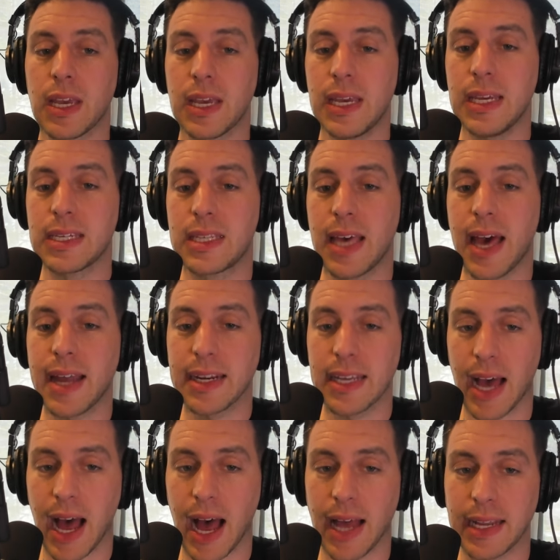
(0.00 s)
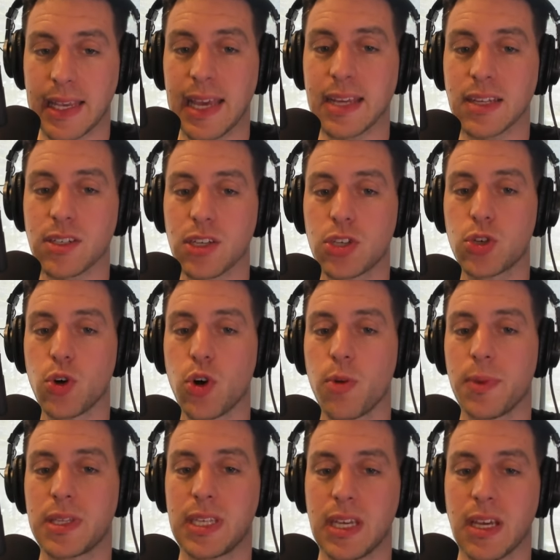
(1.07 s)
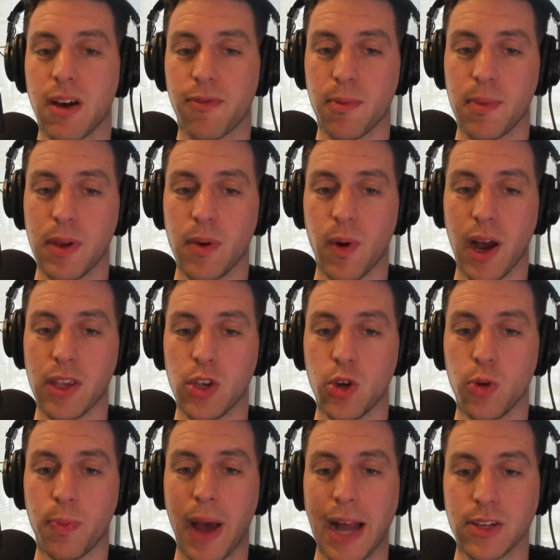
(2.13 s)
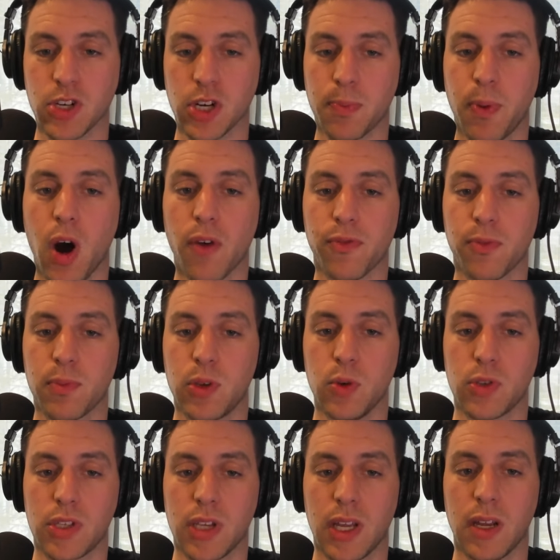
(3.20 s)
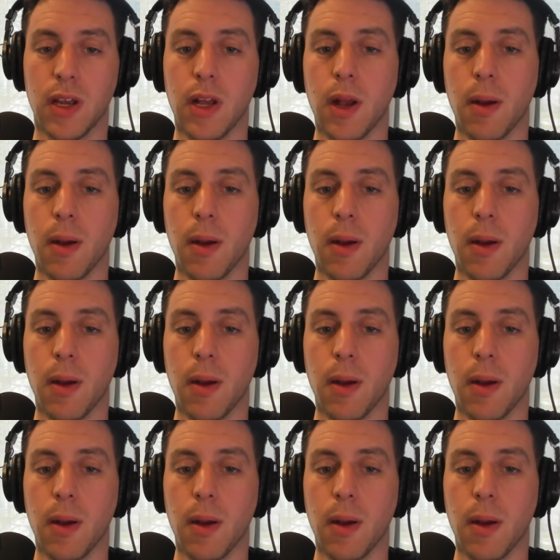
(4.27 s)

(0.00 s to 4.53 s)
He's then got Kingsley Suamatia from BYU, Patrick Paul from Houston,